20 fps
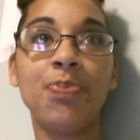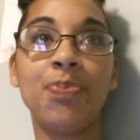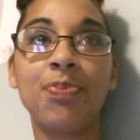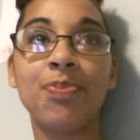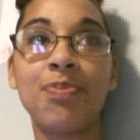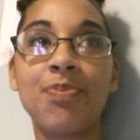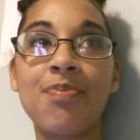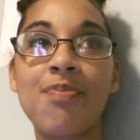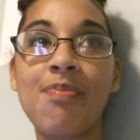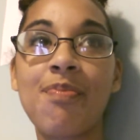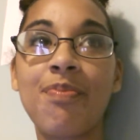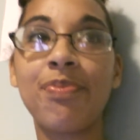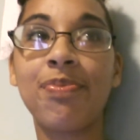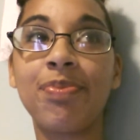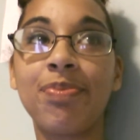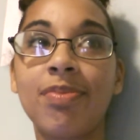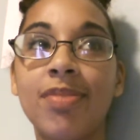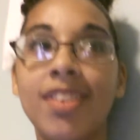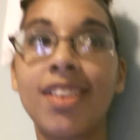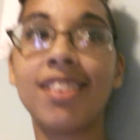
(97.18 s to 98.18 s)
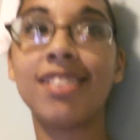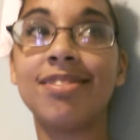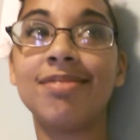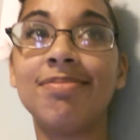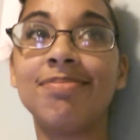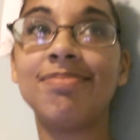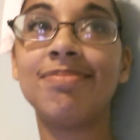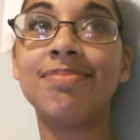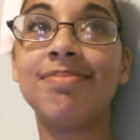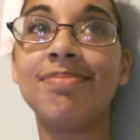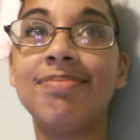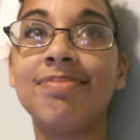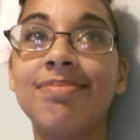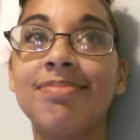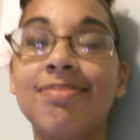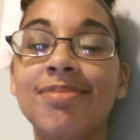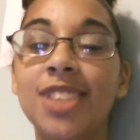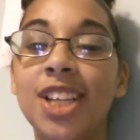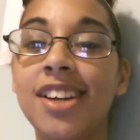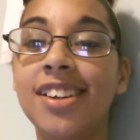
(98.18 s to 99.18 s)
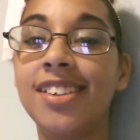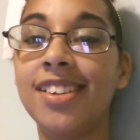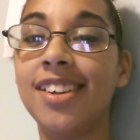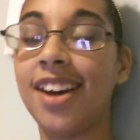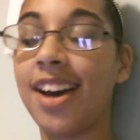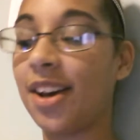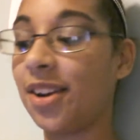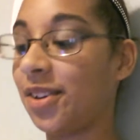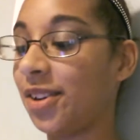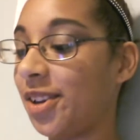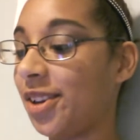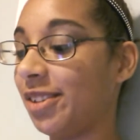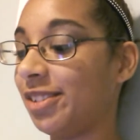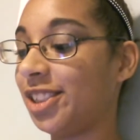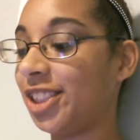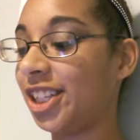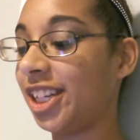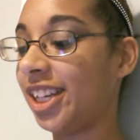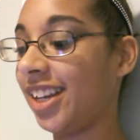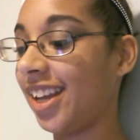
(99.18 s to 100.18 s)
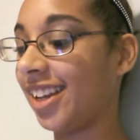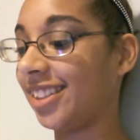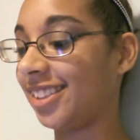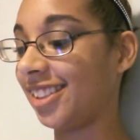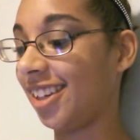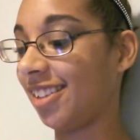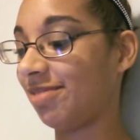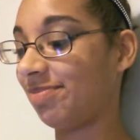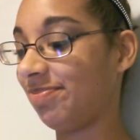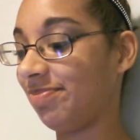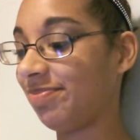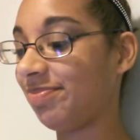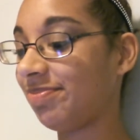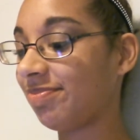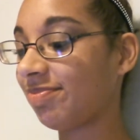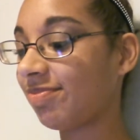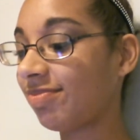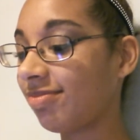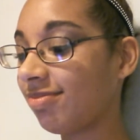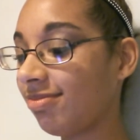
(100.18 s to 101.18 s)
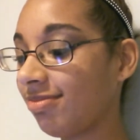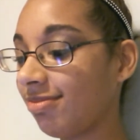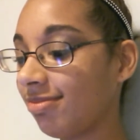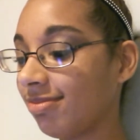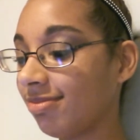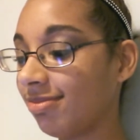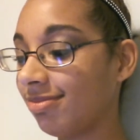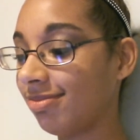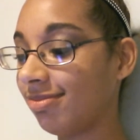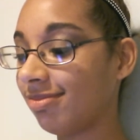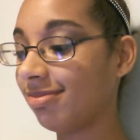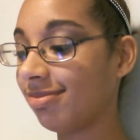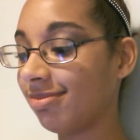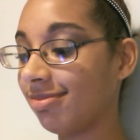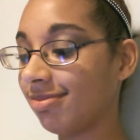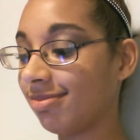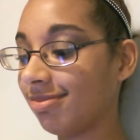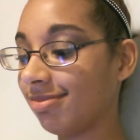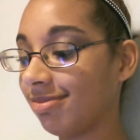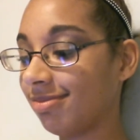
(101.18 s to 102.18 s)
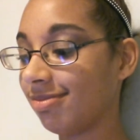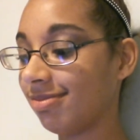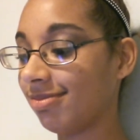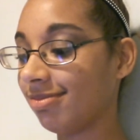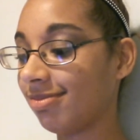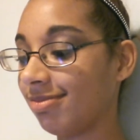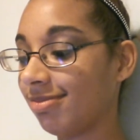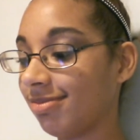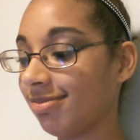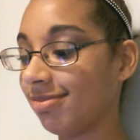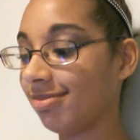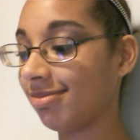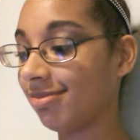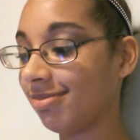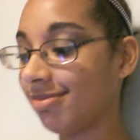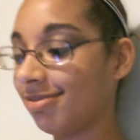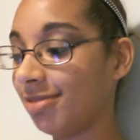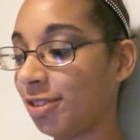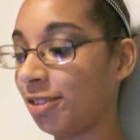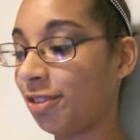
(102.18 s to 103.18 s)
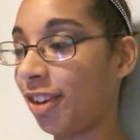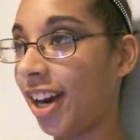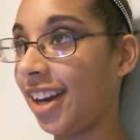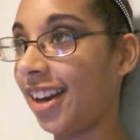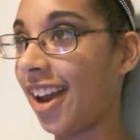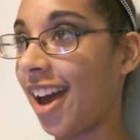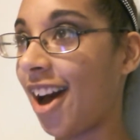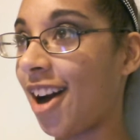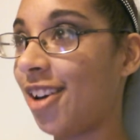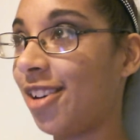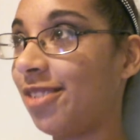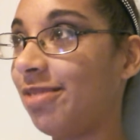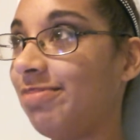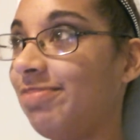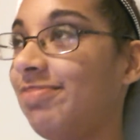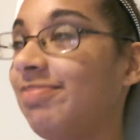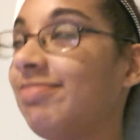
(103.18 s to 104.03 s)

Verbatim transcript: Mm, I don't know. Dirty Dancing. What's your favorite song? Right now.